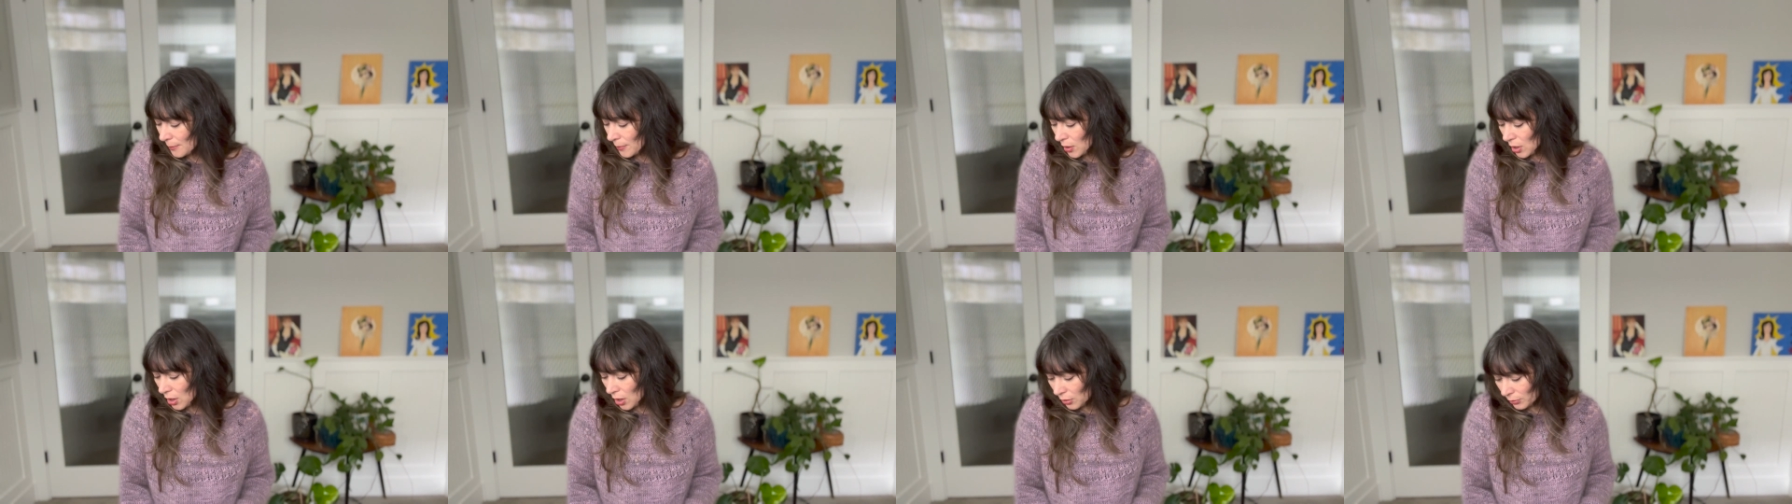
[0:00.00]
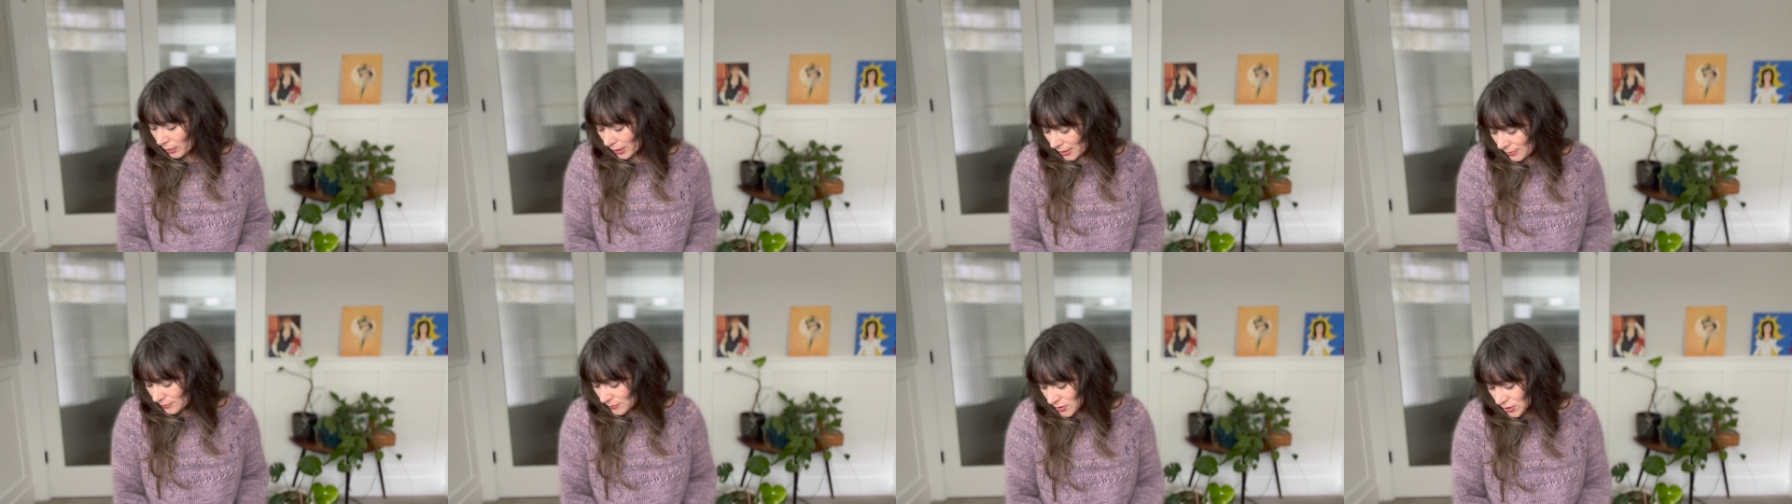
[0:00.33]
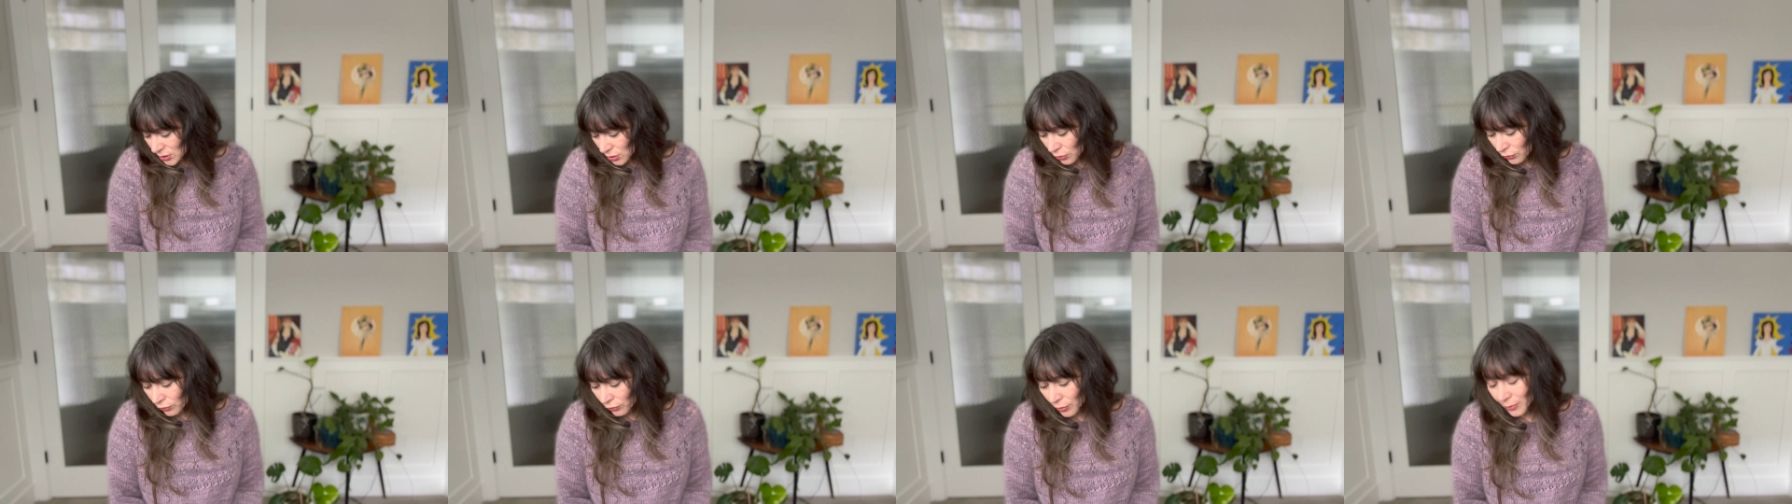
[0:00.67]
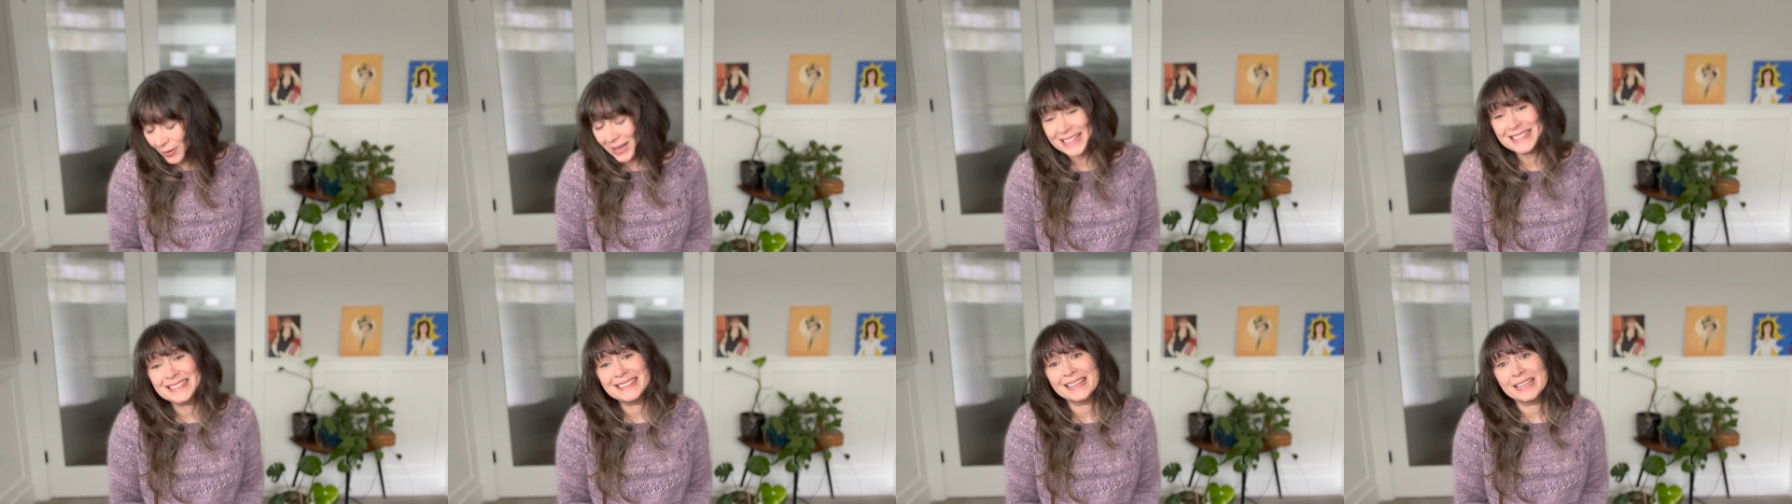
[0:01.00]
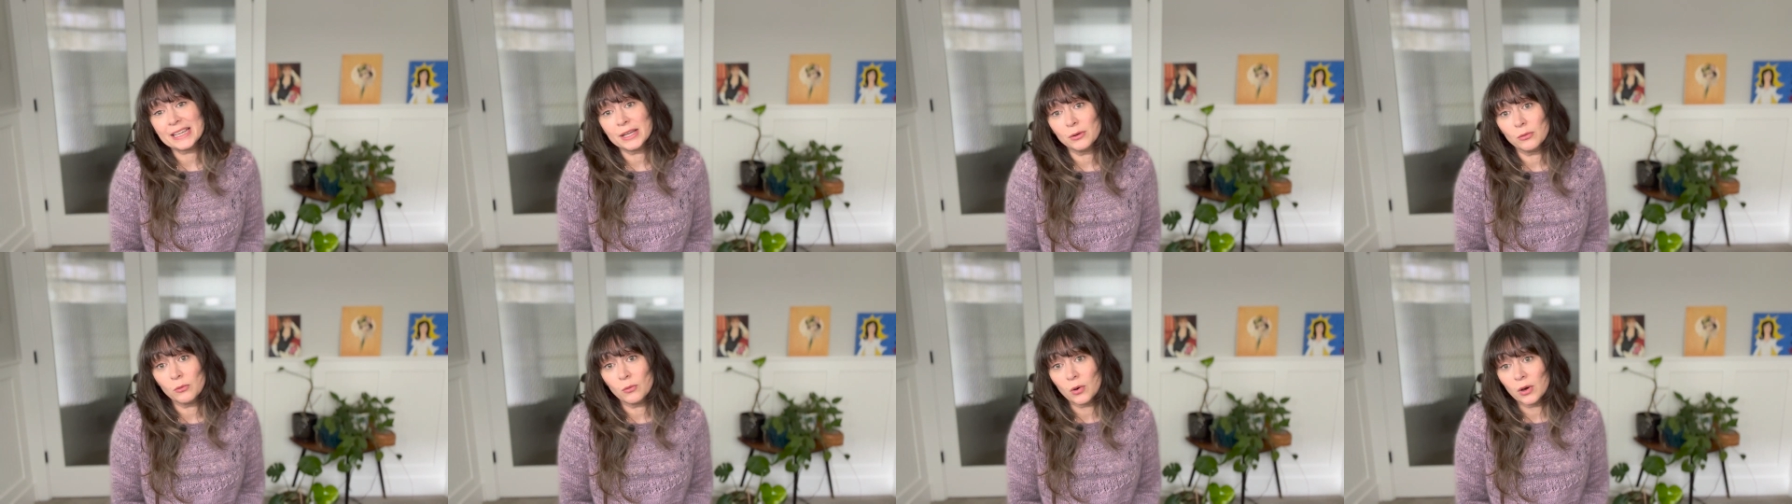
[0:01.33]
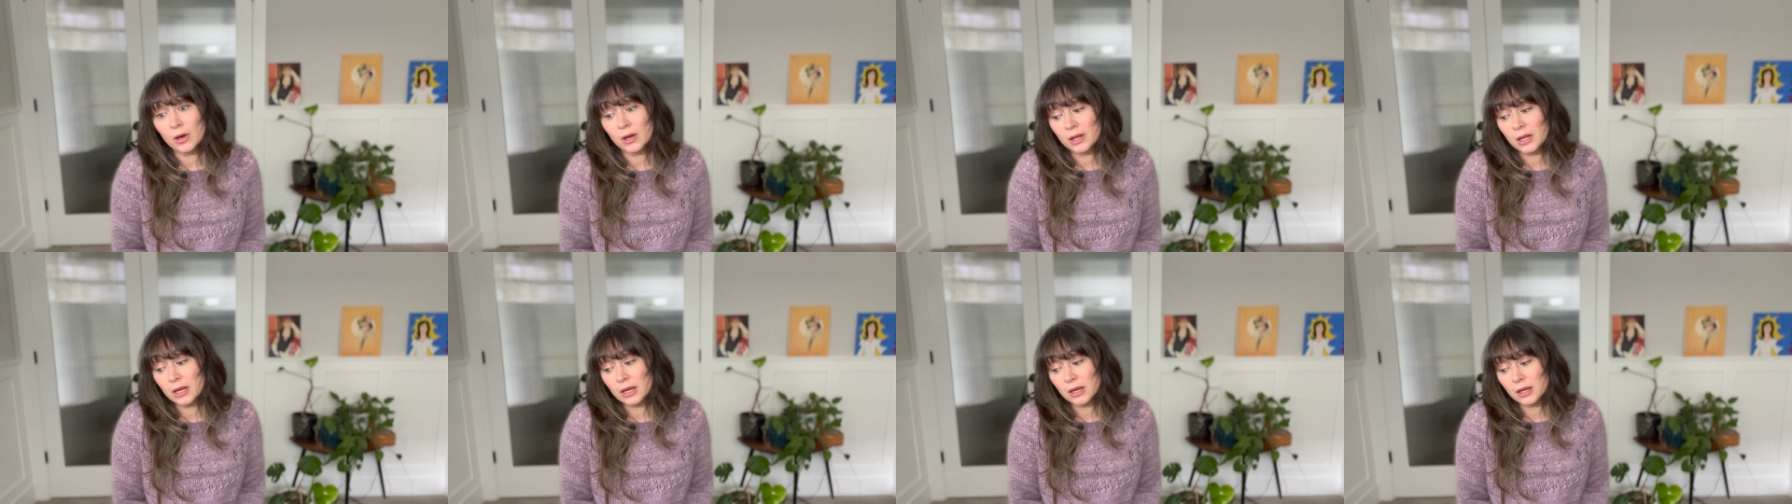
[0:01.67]
All right, so for my second
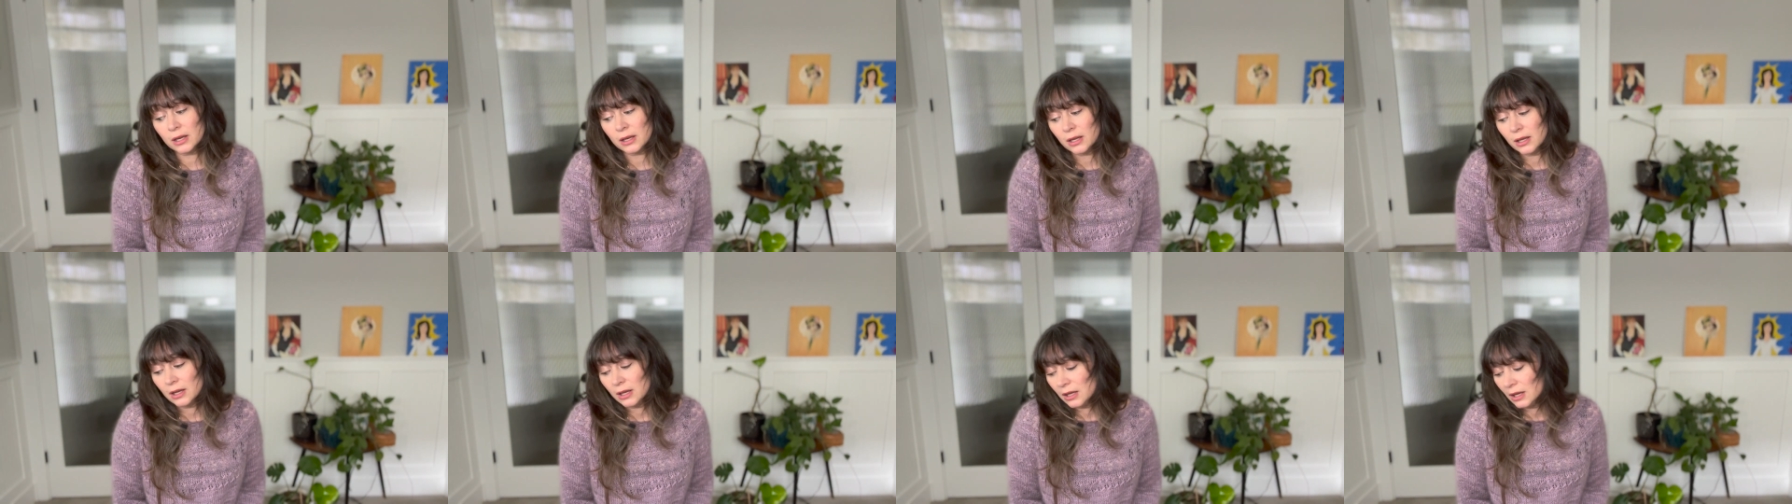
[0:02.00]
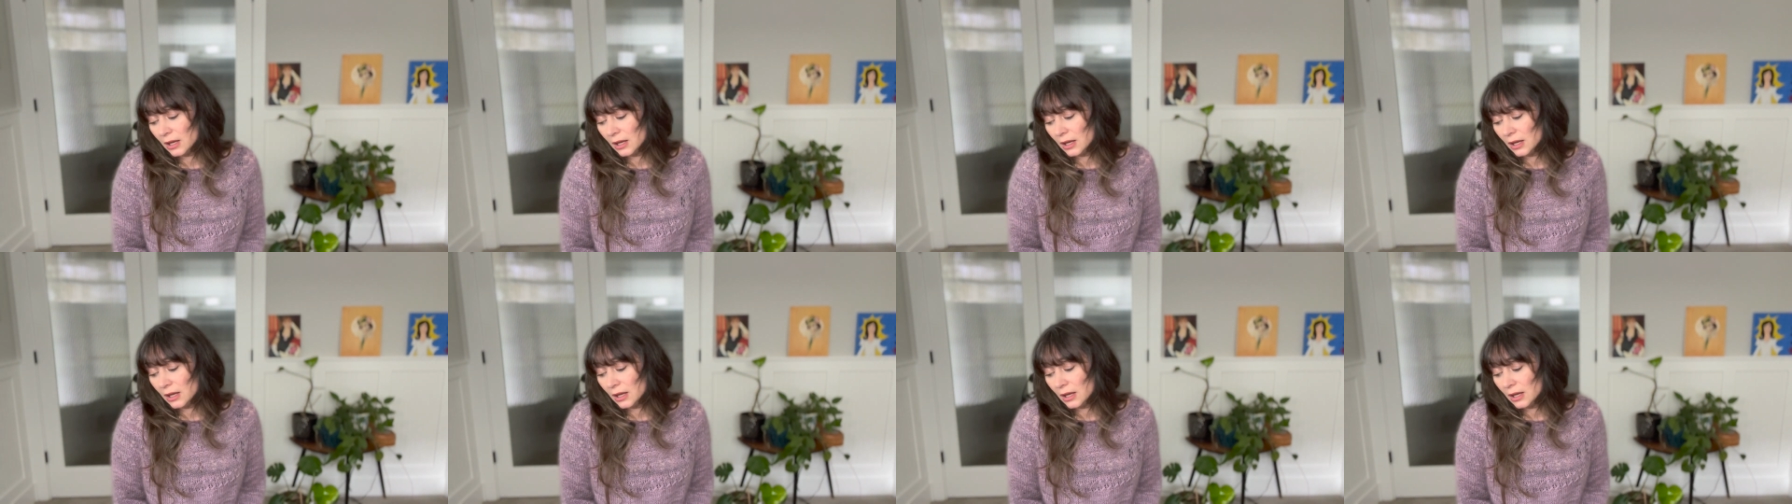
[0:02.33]
one,